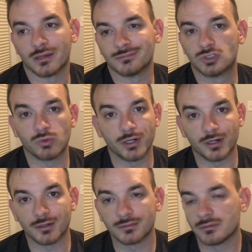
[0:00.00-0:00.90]

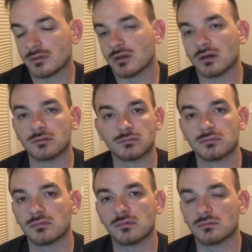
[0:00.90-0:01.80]
Twitter,
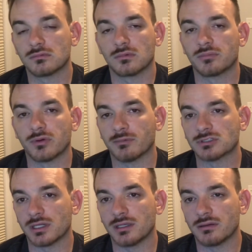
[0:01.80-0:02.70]
pretty much
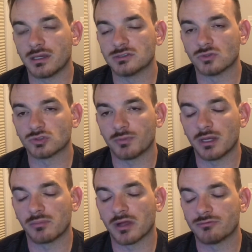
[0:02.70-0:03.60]
any social
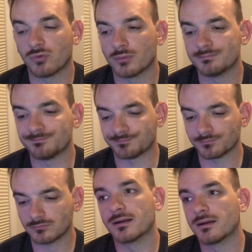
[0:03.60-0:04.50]
media platform.
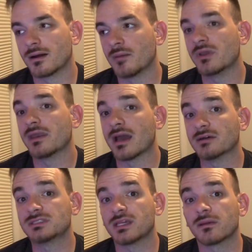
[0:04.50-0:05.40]
I'll be
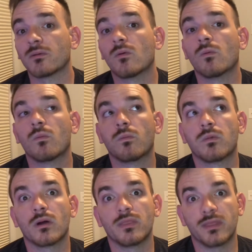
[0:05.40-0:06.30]
announcing
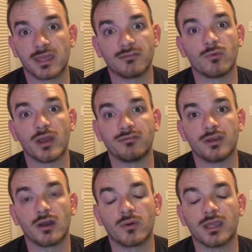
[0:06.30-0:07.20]
the giveaway
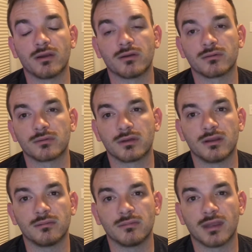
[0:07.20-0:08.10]
video here
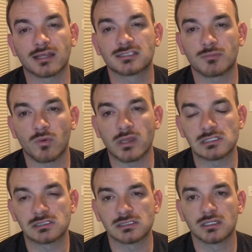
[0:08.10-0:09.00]
in the next couple
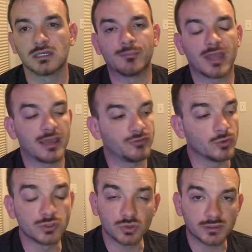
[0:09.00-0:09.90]
weeks. If you
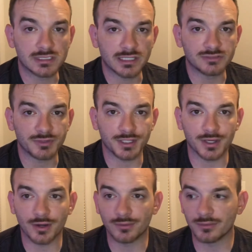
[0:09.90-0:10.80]
enjoyed today's
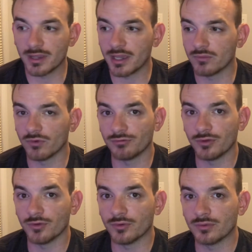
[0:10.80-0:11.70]
video and
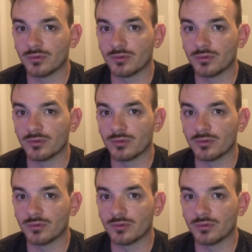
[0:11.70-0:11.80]
review,